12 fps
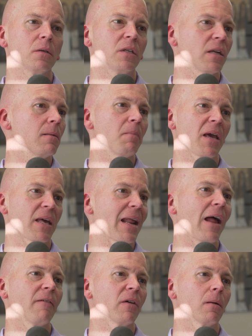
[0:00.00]
didn't make
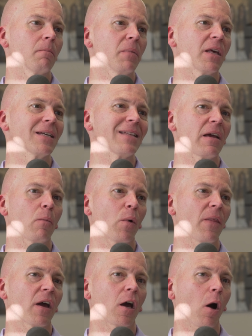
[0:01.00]
it out of it, because they,
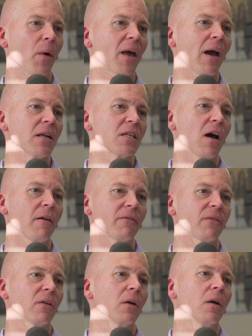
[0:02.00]
when the going got
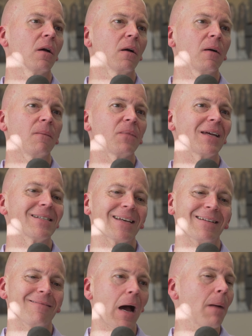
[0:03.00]
tough, they
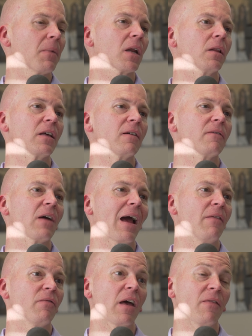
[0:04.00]
said, I'm going to leave.
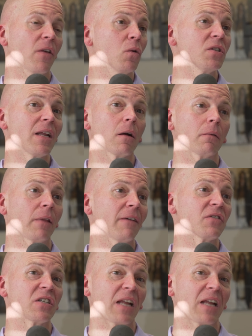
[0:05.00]
And those that are left